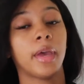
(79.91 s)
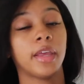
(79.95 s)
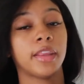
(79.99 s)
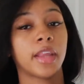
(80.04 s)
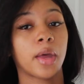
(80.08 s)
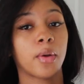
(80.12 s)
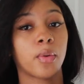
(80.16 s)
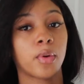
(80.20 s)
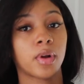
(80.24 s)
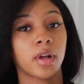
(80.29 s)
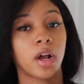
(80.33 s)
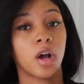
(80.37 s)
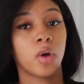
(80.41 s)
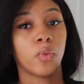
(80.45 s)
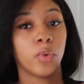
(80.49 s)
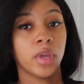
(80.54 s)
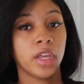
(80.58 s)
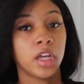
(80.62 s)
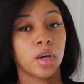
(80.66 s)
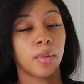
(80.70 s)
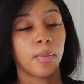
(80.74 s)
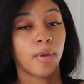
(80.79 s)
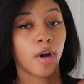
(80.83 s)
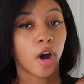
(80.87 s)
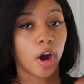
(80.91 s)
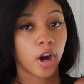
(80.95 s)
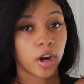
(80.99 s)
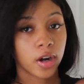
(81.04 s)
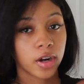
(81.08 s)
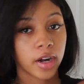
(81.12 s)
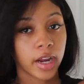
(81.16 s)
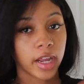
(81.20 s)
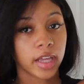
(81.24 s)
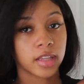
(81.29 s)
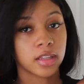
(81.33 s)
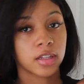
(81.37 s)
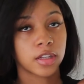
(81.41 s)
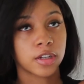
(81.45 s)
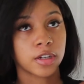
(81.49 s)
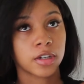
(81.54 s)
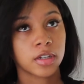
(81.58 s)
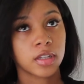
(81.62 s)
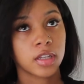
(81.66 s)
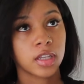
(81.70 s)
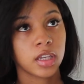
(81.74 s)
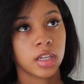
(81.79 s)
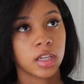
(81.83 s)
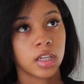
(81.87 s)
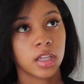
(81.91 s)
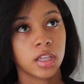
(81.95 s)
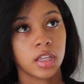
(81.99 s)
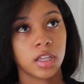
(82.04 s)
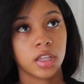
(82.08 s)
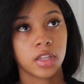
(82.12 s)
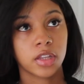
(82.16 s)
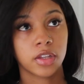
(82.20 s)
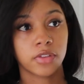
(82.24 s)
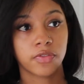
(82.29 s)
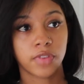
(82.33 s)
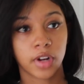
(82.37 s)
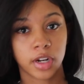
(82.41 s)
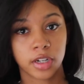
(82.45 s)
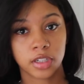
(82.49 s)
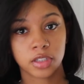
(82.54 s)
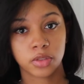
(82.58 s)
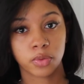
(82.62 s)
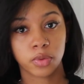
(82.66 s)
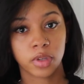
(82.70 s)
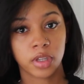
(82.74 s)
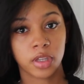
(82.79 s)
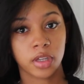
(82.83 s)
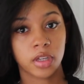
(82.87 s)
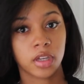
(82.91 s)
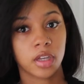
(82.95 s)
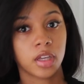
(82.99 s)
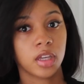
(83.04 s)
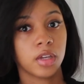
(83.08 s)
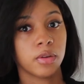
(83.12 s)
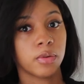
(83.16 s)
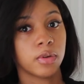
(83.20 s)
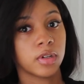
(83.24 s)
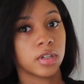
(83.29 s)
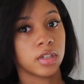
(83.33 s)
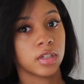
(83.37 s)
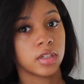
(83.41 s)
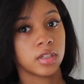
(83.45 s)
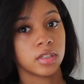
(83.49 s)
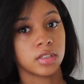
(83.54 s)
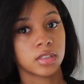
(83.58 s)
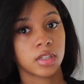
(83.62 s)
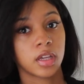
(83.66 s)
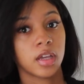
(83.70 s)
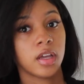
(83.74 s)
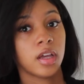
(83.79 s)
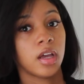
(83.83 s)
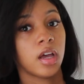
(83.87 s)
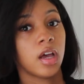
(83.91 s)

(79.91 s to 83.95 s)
and they were a week apart and literally the first week he was